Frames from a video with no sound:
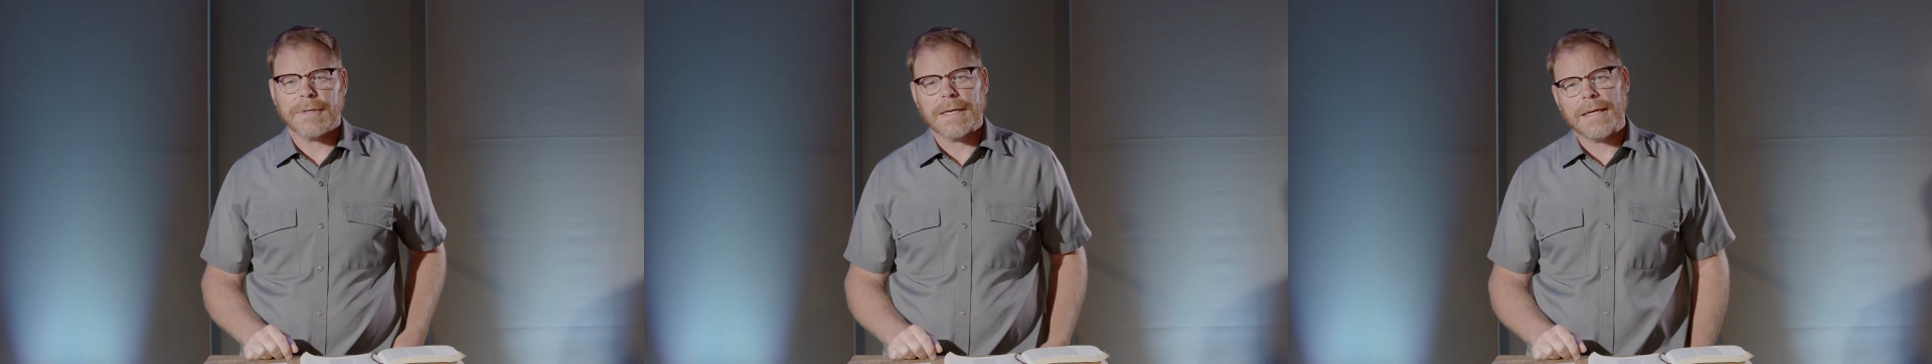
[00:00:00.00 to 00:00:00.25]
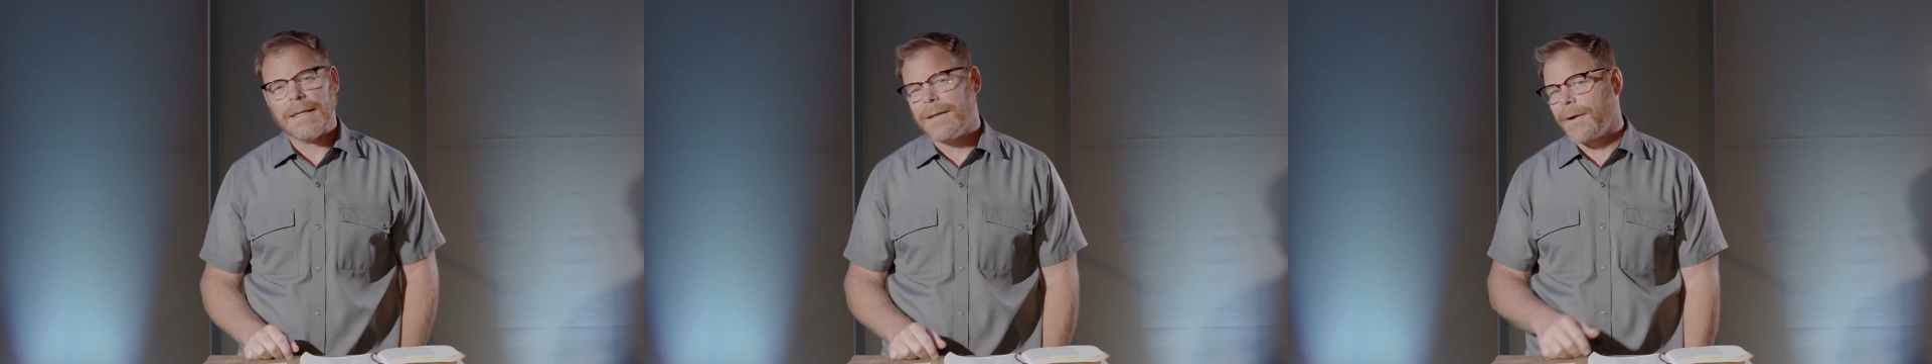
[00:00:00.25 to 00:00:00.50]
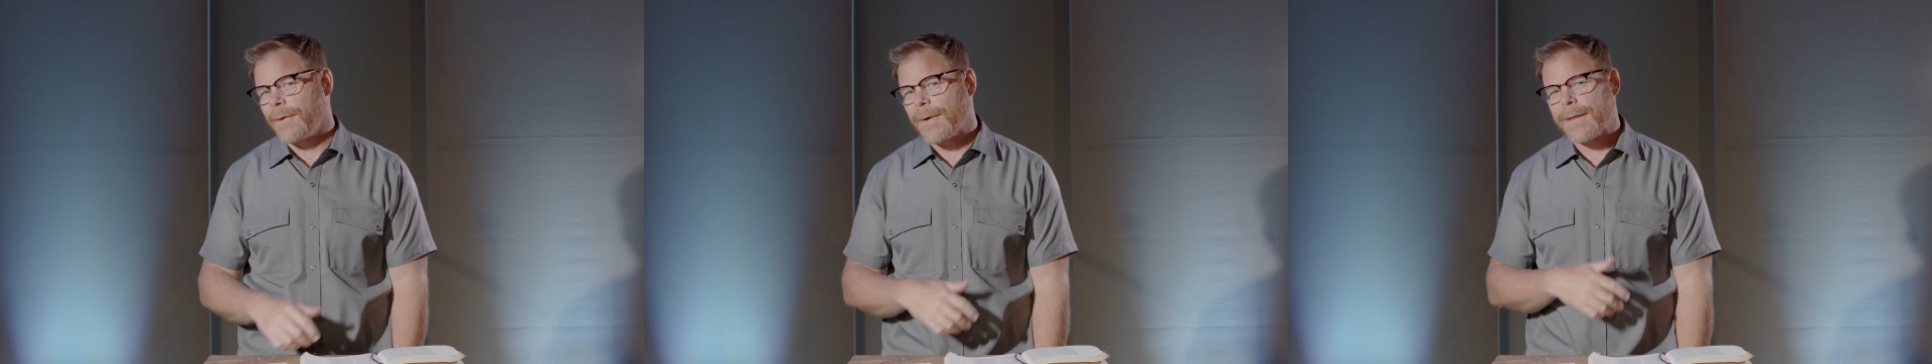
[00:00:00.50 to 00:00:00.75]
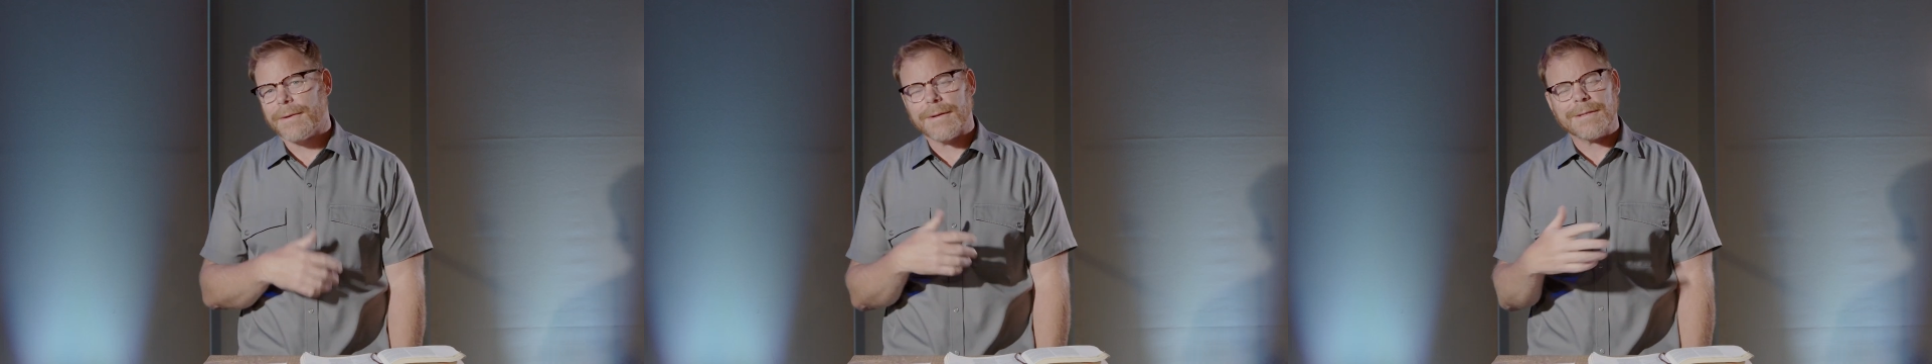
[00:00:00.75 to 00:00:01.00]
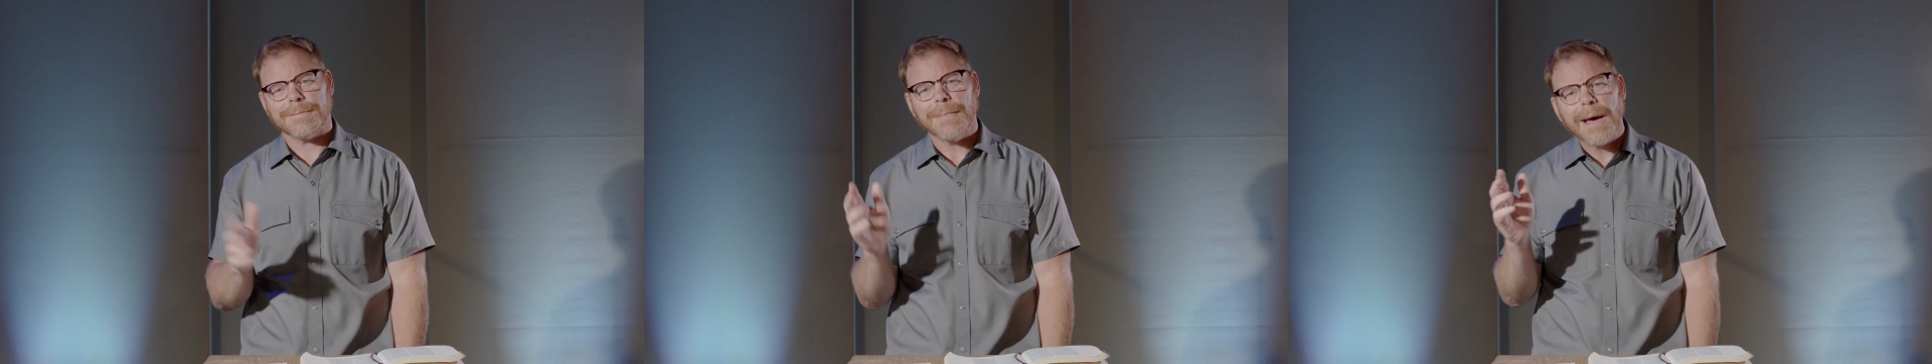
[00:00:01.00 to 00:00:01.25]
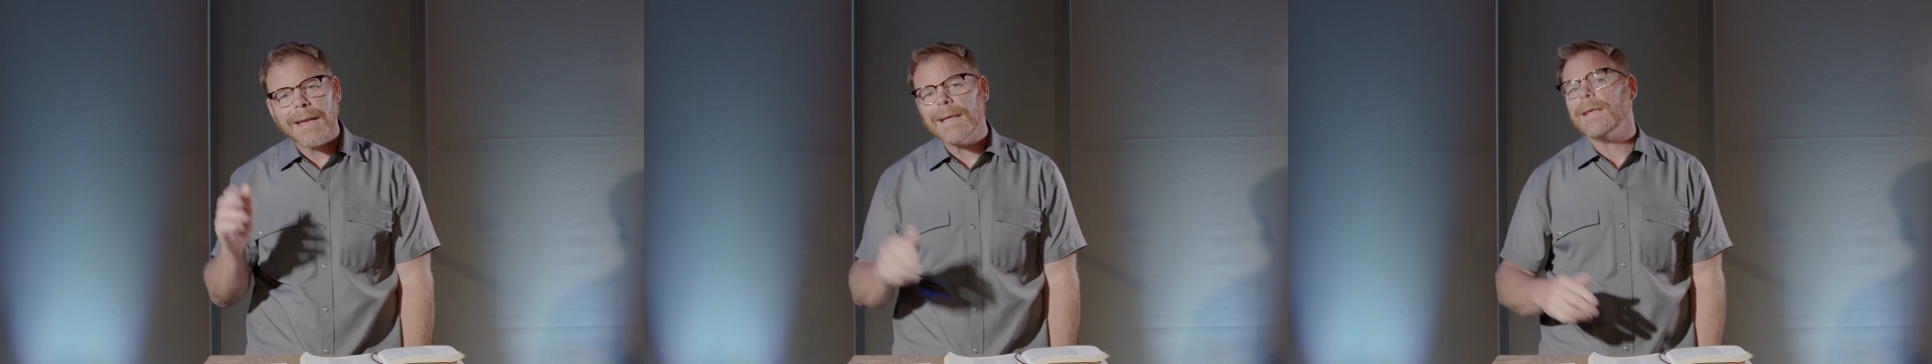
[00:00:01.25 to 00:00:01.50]
And, whether it's
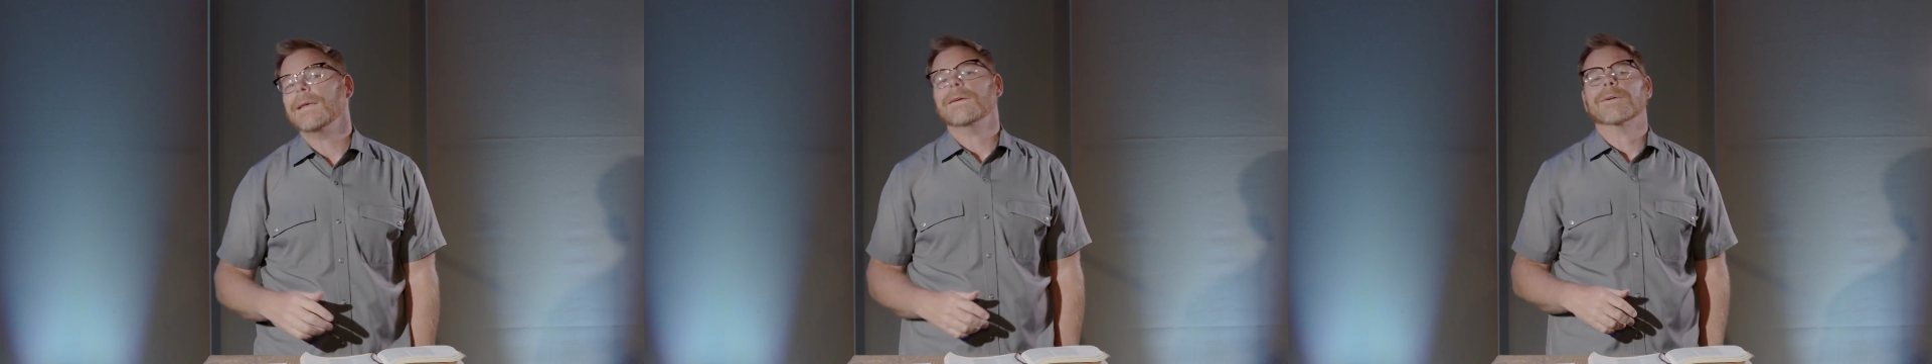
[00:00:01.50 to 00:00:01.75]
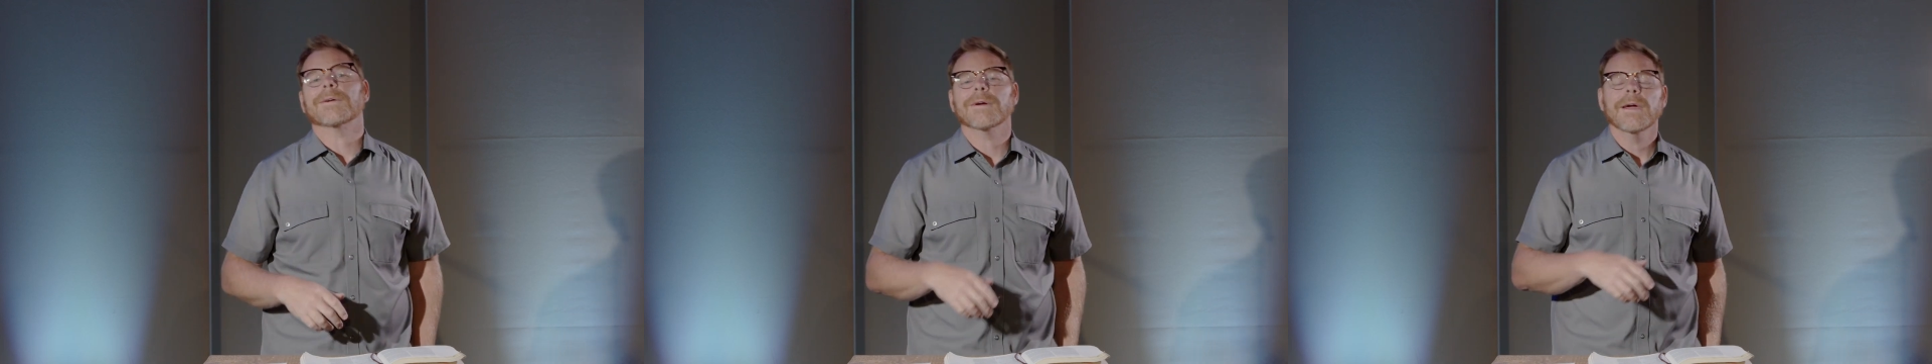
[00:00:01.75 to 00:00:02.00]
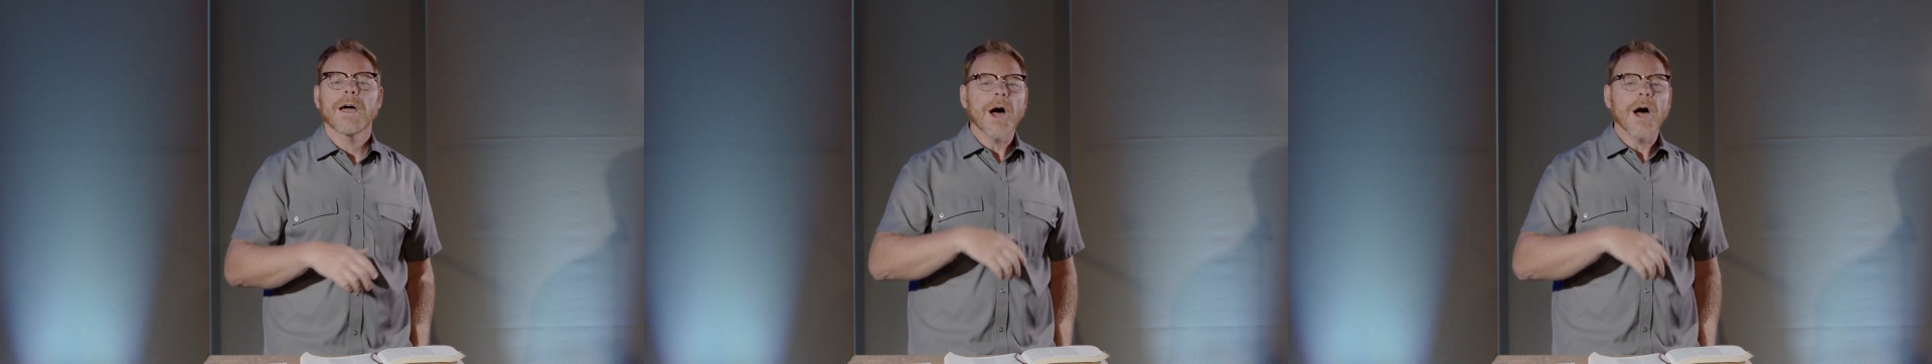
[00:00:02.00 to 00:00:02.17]
money or